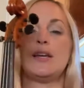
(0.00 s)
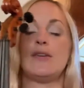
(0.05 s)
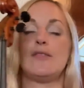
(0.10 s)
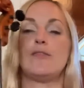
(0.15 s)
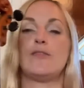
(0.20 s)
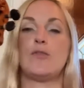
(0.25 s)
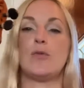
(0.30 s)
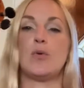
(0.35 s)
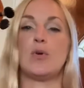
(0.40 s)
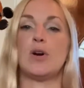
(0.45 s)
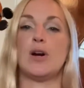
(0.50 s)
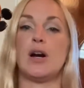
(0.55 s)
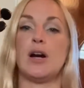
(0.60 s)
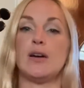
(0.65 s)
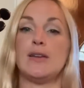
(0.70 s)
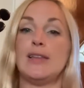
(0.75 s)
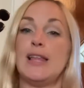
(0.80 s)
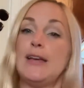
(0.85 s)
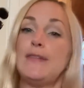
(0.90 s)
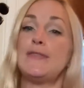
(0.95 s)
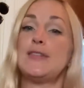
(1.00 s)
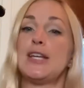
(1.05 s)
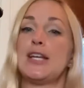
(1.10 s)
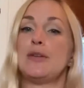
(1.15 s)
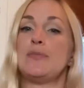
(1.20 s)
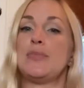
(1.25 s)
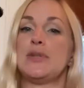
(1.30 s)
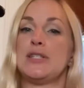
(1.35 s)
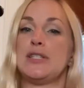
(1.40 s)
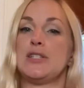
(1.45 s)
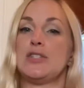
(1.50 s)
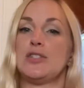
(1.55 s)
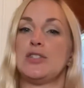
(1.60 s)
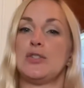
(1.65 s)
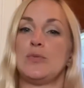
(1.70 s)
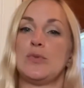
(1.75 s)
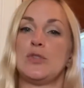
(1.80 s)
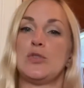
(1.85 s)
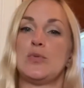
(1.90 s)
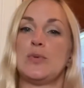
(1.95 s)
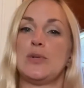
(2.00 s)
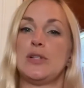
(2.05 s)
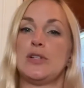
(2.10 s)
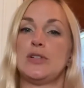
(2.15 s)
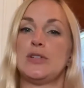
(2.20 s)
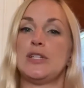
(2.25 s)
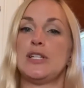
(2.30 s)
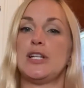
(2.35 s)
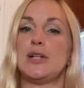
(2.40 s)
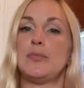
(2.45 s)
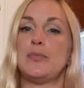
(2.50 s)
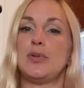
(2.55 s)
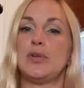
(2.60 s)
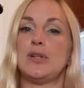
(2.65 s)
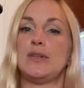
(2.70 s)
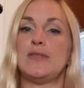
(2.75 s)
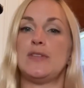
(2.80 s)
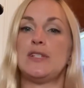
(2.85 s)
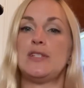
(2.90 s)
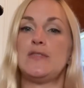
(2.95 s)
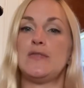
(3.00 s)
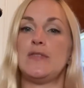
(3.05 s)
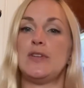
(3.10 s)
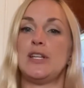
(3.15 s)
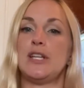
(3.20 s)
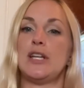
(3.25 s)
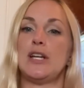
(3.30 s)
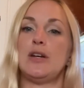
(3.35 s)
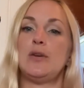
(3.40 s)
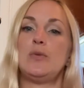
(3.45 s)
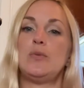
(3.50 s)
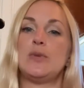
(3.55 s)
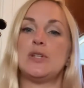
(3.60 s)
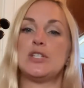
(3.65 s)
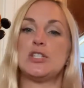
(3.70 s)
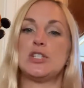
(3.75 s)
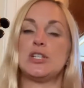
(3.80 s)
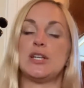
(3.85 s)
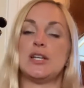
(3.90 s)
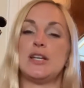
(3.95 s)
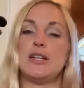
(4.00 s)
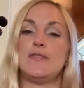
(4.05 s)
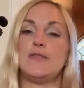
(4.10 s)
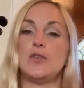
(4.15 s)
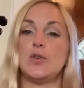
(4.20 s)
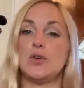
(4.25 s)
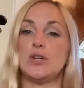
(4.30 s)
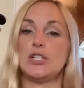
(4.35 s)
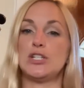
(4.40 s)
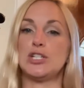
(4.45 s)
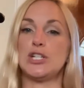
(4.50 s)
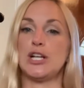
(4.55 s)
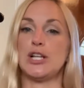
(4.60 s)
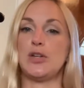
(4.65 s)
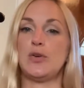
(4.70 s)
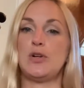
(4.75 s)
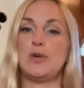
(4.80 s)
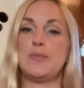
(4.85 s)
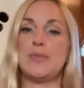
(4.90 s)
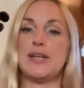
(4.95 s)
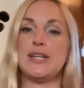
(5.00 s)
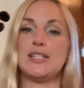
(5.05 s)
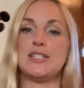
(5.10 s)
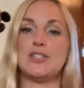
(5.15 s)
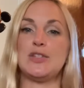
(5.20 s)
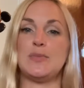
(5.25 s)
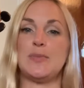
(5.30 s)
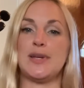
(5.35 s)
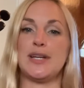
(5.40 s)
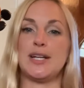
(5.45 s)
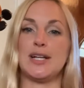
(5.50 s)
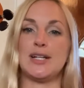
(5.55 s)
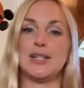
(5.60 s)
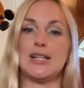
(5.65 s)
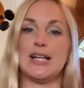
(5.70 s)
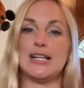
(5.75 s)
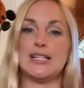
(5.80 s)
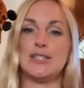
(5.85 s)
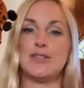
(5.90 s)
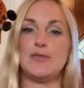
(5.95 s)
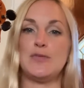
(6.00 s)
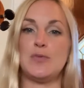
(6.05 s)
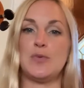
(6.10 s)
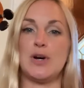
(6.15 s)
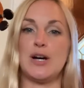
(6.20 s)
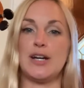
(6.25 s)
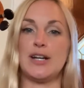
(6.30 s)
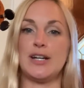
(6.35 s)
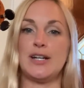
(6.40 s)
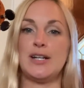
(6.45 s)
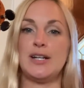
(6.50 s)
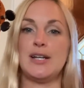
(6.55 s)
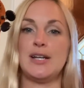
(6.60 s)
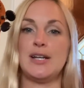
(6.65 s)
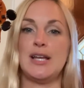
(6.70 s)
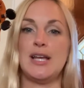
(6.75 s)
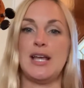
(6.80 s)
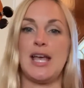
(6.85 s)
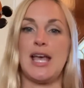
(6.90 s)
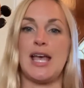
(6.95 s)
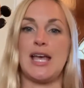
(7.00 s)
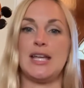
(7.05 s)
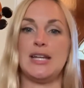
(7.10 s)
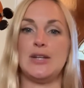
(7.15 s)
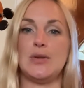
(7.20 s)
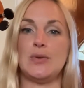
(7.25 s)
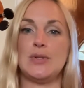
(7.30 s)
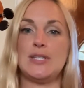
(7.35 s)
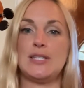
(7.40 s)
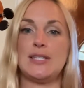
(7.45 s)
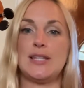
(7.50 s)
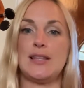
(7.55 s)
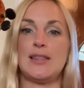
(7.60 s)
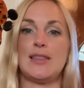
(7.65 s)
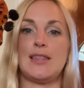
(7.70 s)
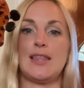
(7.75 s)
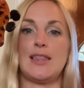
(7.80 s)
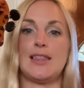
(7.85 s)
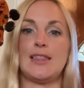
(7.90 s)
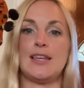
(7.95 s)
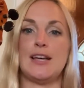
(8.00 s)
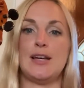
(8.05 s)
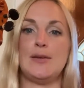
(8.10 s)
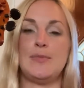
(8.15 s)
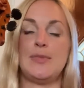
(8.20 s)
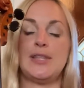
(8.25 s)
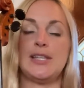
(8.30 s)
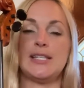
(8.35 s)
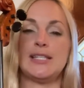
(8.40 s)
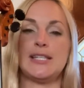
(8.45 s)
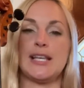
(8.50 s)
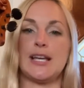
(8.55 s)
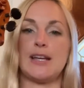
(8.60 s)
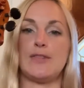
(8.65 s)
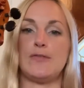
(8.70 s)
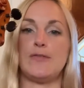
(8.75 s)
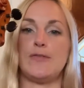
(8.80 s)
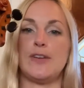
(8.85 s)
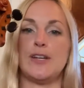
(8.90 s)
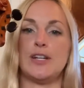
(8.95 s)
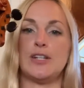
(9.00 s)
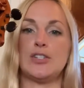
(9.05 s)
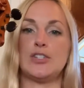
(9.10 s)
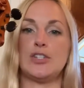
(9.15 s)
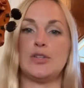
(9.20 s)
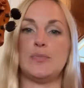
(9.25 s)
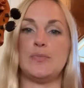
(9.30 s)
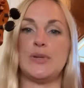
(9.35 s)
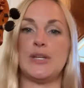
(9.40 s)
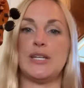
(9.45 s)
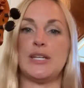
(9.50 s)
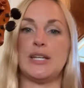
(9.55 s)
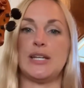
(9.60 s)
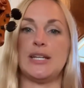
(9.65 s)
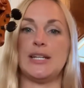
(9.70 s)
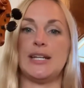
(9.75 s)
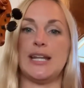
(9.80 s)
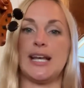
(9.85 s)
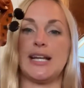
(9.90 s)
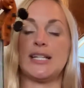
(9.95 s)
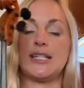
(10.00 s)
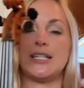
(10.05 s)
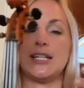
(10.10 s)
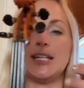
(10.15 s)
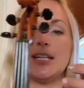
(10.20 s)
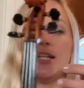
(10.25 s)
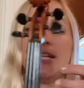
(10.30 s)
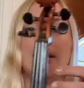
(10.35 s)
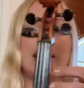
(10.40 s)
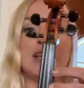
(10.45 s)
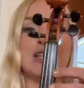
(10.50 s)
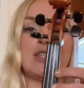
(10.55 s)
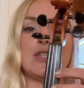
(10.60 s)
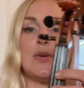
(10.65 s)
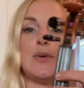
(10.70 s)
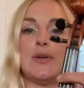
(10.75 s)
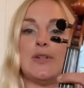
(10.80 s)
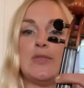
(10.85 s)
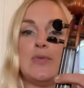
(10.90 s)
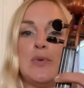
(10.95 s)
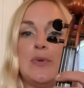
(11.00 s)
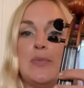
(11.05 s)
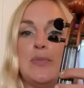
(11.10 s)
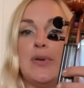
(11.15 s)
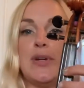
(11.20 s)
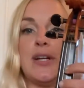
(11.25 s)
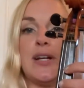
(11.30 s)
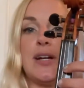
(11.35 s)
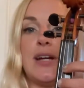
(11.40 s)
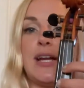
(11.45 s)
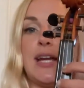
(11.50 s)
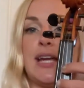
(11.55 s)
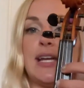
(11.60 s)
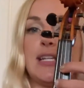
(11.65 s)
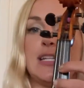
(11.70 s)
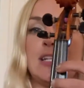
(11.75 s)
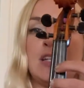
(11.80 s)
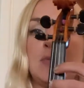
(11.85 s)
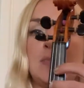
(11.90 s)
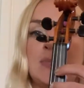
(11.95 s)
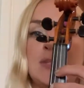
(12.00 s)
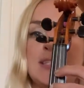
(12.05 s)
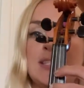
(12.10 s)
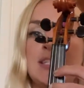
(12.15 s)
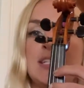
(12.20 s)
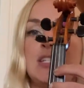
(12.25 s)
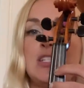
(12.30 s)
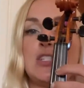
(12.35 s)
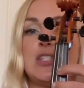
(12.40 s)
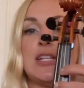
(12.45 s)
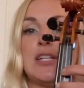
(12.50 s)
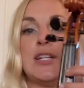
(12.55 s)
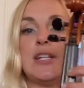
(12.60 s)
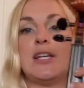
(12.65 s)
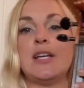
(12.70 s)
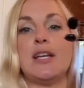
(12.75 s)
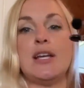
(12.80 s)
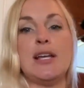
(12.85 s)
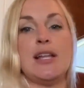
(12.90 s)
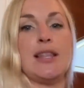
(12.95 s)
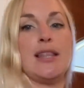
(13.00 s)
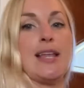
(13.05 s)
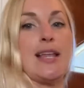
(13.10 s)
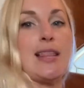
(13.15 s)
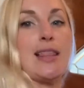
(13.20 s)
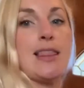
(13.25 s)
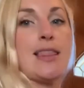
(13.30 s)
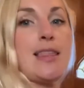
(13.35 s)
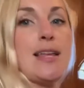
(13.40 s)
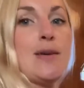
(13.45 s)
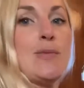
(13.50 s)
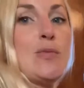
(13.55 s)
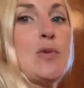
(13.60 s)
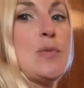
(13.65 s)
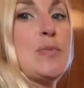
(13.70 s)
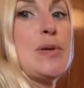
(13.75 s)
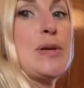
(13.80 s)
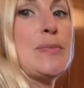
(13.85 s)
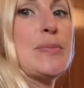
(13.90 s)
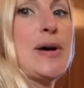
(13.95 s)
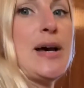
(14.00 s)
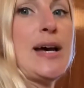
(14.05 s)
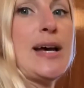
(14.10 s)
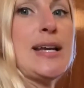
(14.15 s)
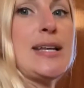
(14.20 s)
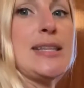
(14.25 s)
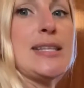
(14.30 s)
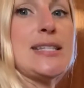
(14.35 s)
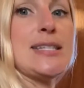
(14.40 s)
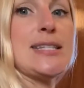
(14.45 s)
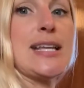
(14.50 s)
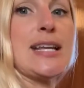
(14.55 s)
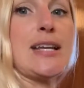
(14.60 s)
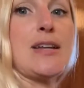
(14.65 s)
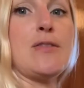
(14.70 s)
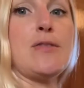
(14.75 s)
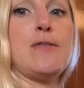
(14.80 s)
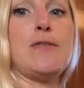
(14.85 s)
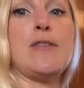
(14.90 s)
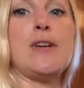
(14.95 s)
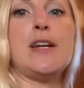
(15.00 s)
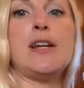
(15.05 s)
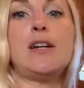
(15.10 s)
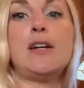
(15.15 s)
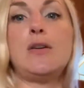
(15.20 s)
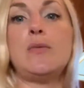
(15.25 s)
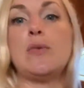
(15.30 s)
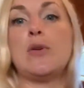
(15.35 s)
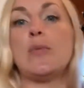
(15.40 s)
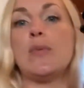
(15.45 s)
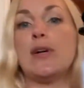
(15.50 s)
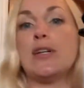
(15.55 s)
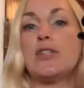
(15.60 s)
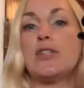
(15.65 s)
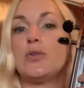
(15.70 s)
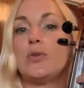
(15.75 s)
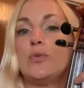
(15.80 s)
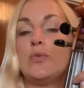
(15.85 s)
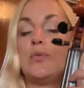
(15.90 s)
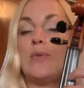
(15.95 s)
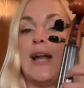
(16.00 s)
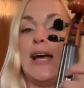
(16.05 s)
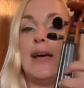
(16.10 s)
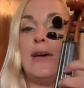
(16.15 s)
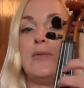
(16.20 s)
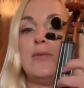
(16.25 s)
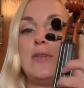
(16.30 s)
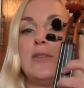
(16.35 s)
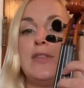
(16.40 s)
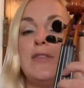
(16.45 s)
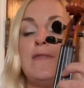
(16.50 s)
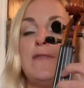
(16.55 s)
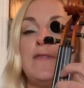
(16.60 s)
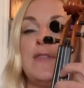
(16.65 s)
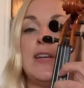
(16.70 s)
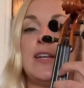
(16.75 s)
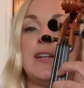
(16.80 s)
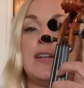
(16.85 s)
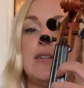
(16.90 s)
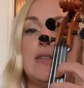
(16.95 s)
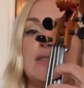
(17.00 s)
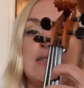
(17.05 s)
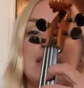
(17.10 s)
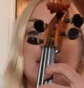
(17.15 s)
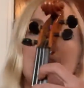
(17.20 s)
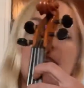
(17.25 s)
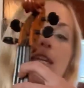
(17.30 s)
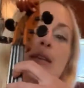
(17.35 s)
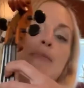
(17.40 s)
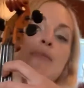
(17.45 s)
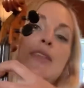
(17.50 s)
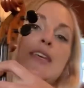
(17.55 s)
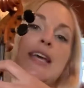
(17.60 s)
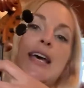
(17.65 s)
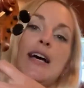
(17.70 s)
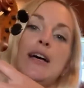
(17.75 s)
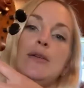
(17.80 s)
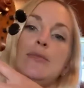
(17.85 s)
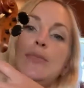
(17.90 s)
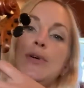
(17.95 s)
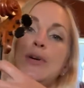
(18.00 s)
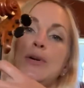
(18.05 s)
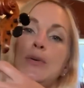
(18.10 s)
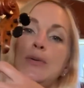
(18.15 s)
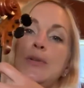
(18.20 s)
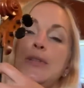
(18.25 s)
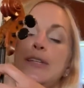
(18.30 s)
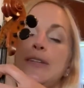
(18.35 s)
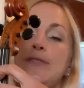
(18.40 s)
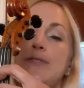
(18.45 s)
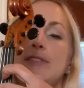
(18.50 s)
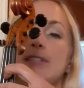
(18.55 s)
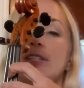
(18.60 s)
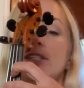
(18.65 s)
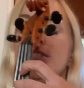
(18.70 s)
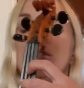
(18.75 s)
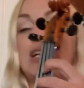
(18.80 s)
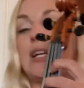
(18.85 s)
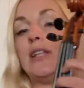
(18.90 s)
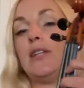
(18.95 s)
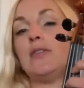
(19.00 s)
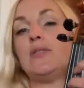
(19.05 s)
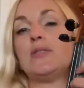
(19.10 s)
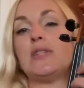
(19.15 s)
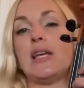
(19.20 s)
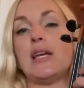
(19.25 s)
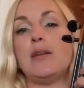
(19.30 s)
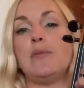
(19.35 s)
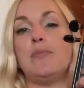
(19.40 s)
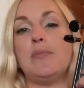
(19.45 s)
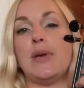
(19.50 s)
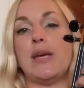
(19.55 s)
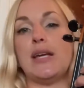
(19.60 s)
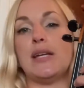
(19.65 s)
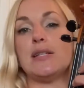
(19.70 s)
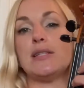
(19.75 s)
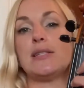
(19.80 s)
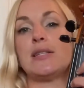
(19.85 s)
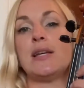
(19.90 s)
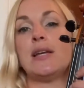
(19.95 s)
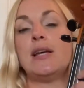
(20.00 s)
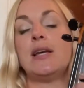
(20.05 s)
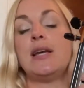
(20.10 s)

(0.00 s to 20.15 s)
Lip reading: For our left hand position, which we learned in a previous video, which if you're a cello or bass, you make a glass of water. And notice that the thumb and the second finger should be connected. So as we bring our hand into position, that thumb will be behind the second finger, and we want round the fingers, keep the elbow lifted, cellos and bass.